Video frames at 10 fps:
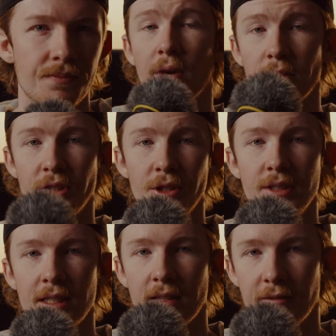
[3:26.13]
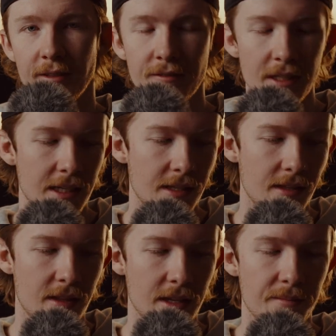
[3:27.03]
When I was using the
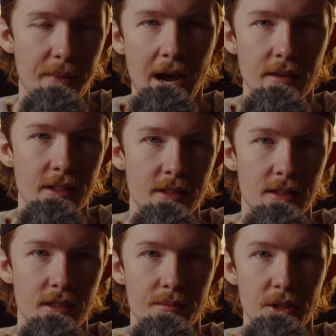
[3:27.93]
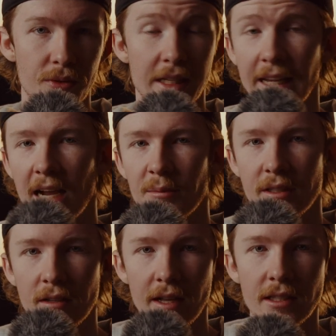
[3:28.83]
50, the balance between the camera
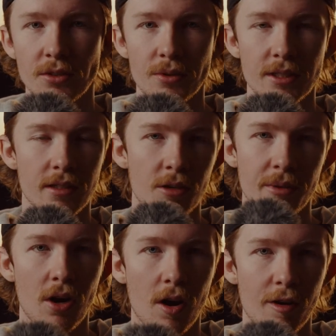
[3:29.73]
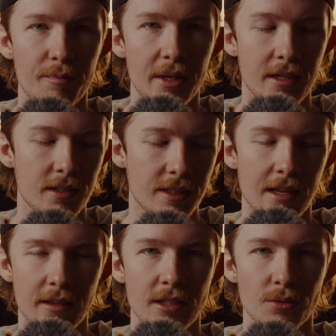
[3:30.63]
and the lens was a little bit off because
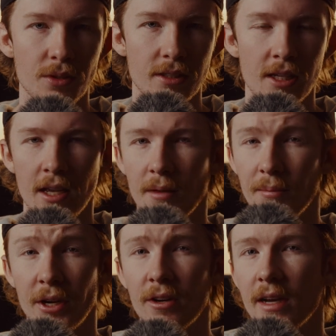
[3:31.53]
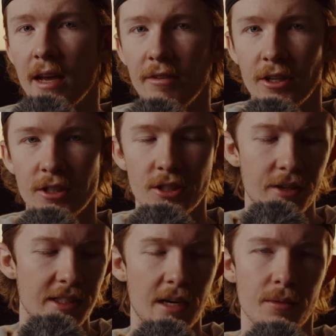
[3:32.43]
that lens was bigger and heavier, so
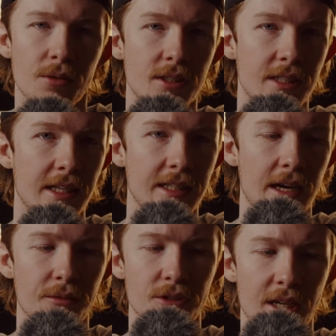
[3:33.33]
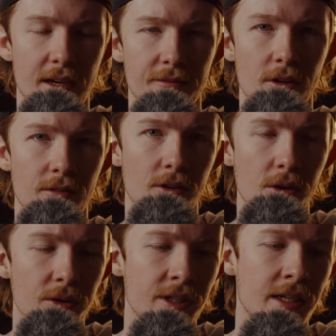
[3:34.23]
anytime you would set it down, it would just kind of fall
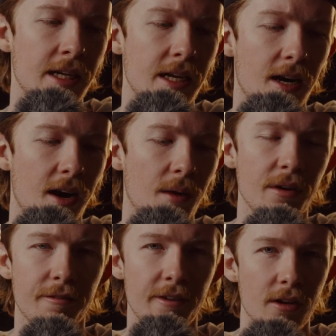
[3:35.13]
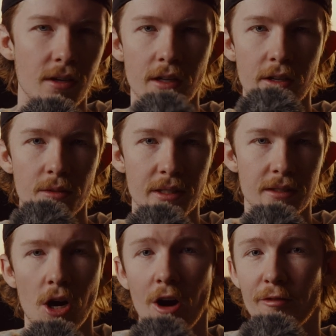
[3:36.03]
forward. And it felt a little
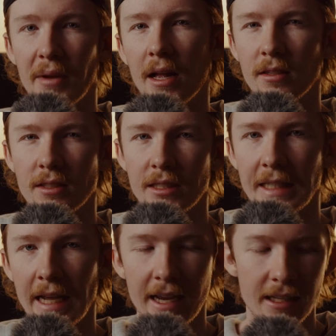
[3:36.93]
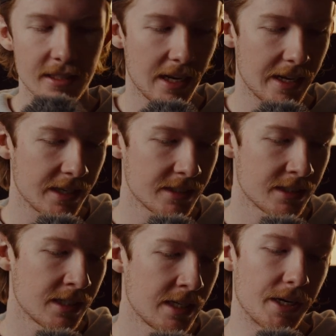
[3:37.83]
bit off balance in the hand, I
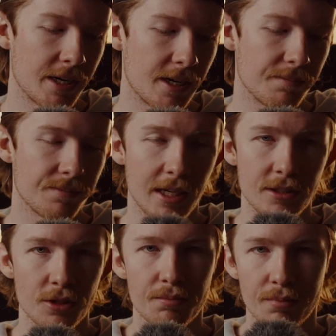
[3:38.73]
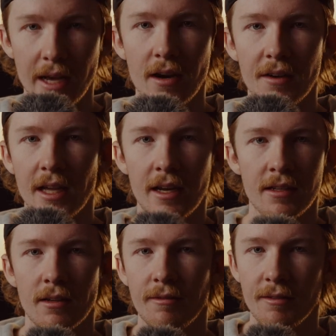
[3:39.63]
guess. But I do plan on
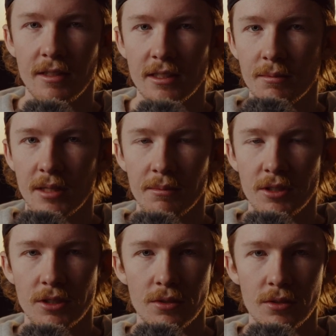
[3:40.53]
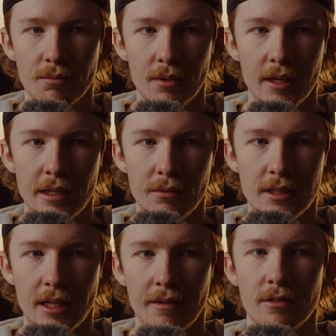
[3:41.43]
getting a 50 sometime soon, but it
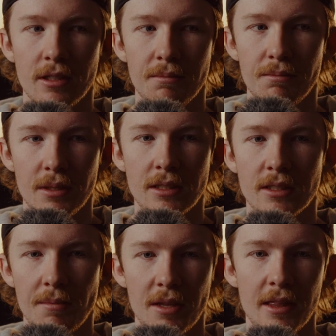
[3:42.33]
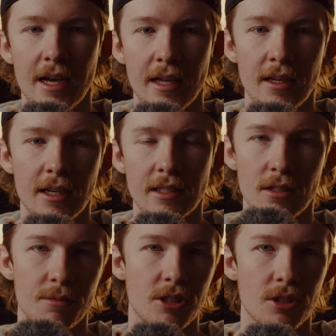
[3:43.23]
would definitely be something that is a
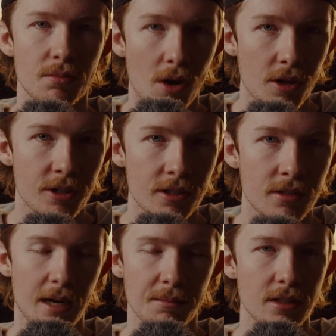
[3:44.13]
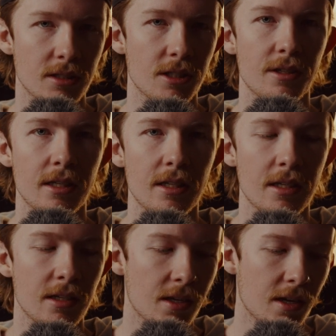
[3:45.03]
little bit smaller, and I'm considering
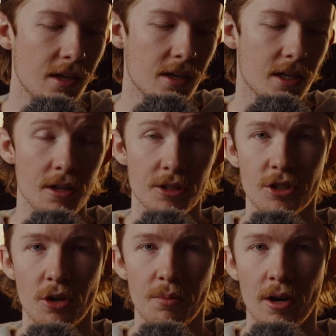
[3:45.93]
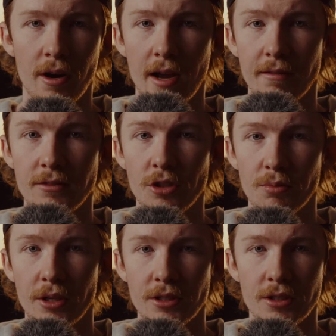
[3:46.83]
the color scope bar
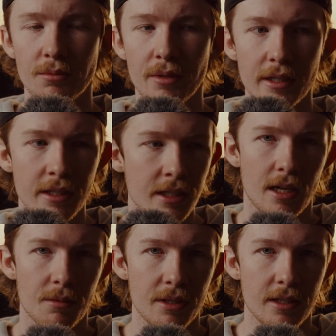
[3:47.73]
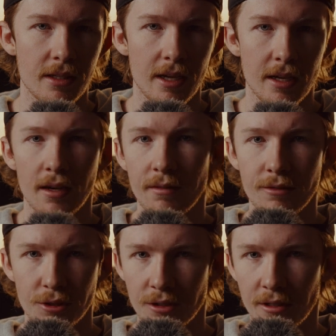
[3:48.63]
f2.2, but that'll be a
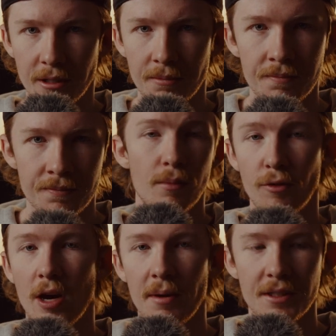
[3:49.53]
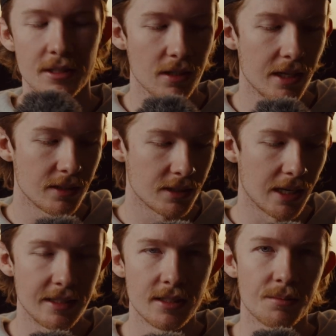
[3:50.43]
future thing. Before I bought this lens,
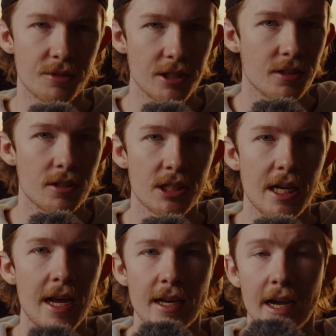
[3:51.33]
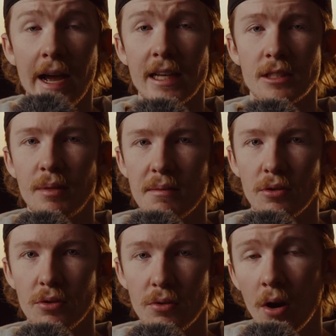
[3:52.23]
I did some research, and I asked
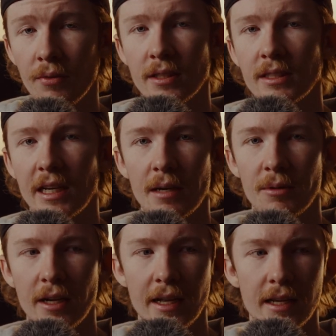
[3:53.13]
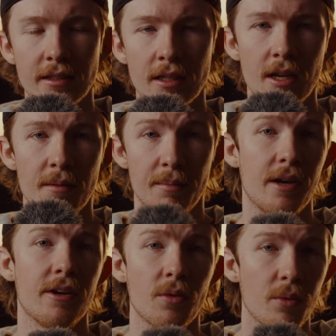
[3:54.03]
people who own this camera and
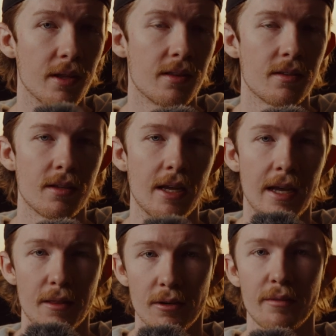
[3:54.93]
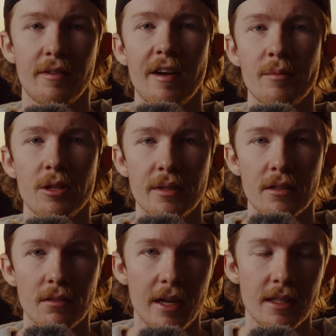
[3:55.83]
paired it with a
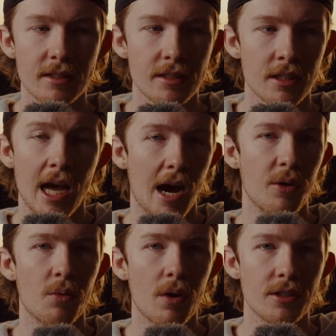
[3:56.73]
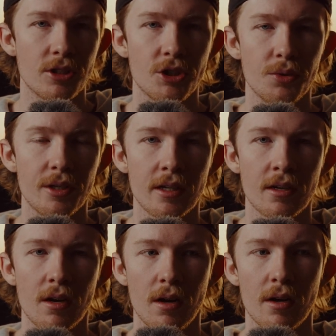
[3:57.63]
35mm lens how it was
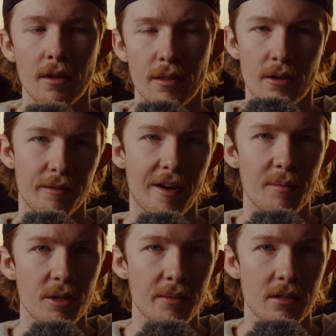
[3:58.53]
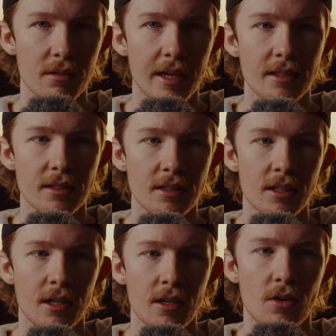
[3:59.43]
shooting on a 35mm lens
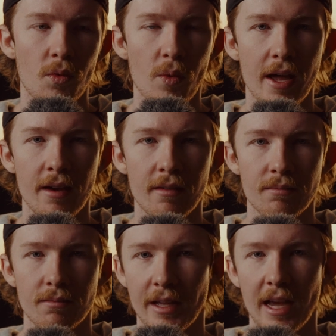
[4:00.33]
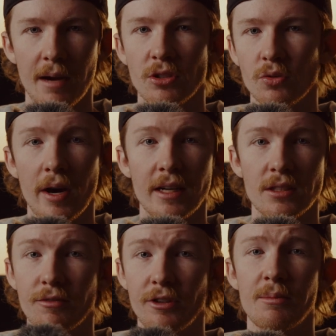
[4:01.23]
when the camera's
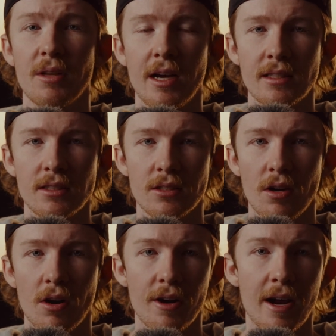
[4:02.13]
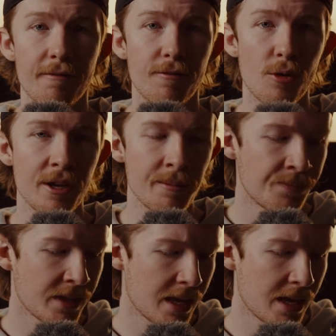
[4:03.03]
widest frame lines are at 40.